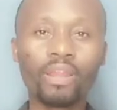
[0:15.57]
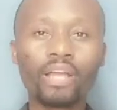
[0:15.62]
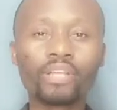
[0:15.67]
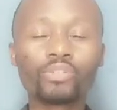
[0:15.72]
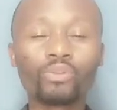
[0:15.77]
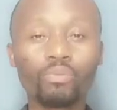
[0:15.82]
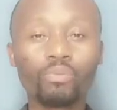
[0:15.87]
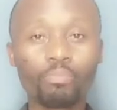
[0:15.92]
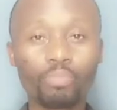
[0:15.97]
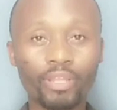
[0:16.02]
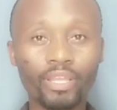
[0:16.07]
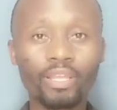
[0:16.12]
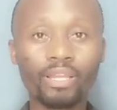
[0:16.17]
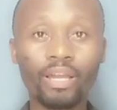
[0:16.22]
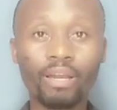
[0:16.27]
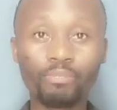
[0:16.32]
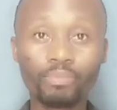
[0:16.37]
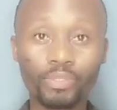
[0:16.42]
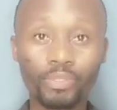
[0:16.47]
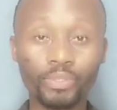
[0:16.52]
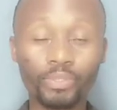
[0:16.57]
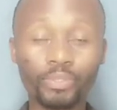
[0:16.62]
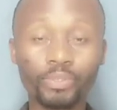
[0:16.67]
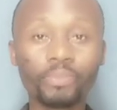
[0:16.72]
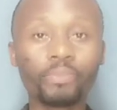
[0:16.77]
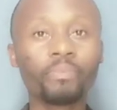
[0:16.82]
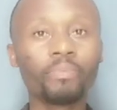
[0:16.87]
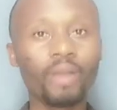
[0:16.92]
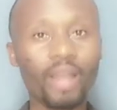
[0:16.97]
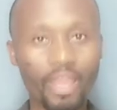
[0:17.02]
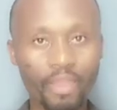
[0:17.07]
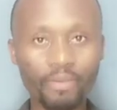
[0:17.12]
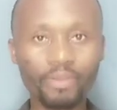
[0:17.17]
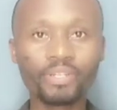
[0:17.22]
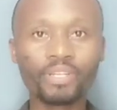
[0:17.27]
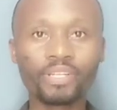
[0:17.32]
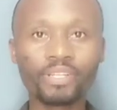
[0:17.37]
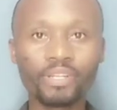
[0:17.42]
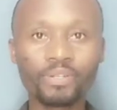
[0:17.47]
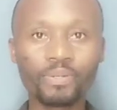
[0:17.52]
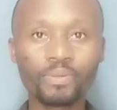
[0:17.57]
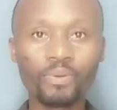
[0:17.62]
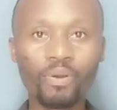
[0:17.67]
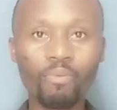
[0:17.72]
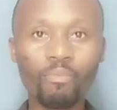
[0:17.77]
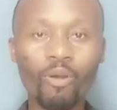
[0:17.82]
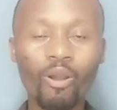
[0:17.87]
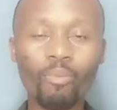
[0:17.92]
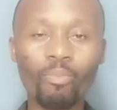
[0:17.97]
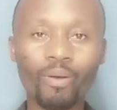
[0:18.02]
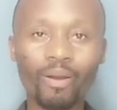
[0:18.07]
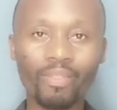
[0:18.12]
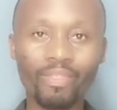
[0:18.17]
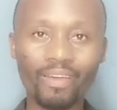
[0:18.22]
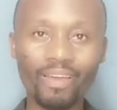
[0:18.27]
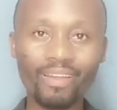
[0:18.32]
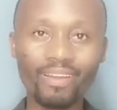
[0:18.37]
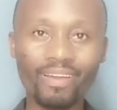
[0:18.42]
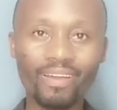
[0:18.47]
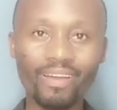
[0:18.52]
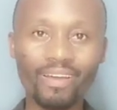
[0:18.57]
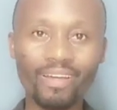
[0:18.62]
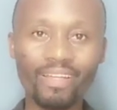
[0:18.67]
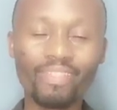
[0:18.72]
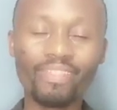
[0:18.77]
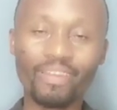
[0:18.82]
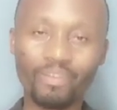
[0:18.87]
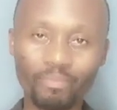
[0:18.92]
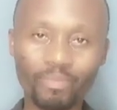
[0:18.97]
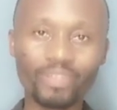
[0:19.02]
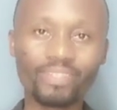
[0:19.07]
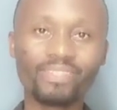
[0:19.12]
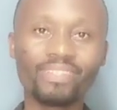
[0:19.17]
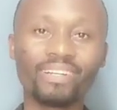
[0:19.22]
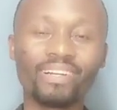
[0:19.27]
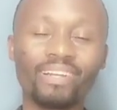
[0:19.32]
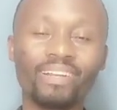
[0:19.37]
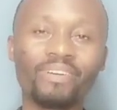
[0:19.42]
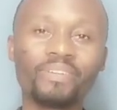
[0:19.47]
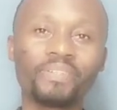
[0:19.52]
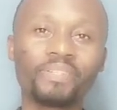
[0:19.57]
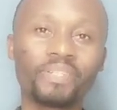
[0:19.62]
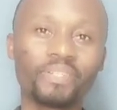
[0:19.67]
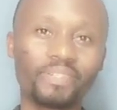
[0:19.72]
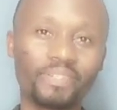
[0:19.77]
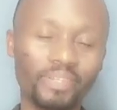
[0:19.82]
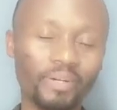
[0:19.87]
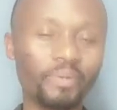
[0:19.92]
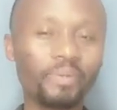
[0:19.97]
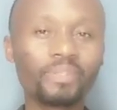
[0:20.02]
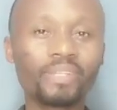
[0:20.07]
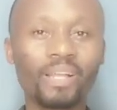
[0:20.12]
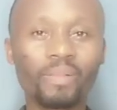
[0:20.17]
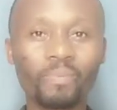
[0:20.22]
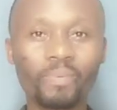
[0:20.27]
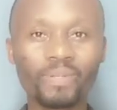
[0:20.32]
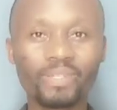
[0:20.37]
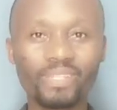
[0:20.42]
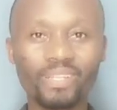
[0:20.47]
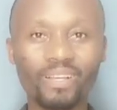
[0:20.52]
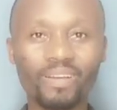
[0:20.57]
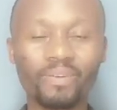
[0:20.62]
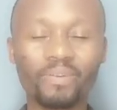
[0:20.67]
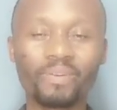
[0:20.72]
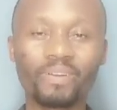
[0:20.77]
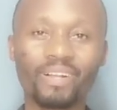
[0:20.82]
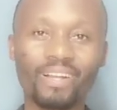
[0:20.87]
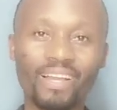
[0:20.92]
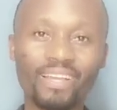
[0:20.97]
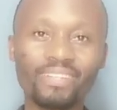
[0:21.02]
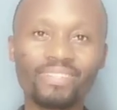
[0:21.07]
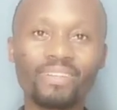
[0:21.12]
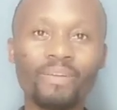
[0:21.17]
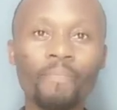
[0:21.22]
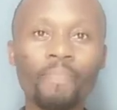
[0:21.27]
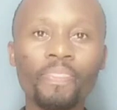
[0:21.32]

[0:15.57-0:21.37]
I should bring it up to you. Are you interested to know more about that? Then please stick around. To those that will stick around, guys,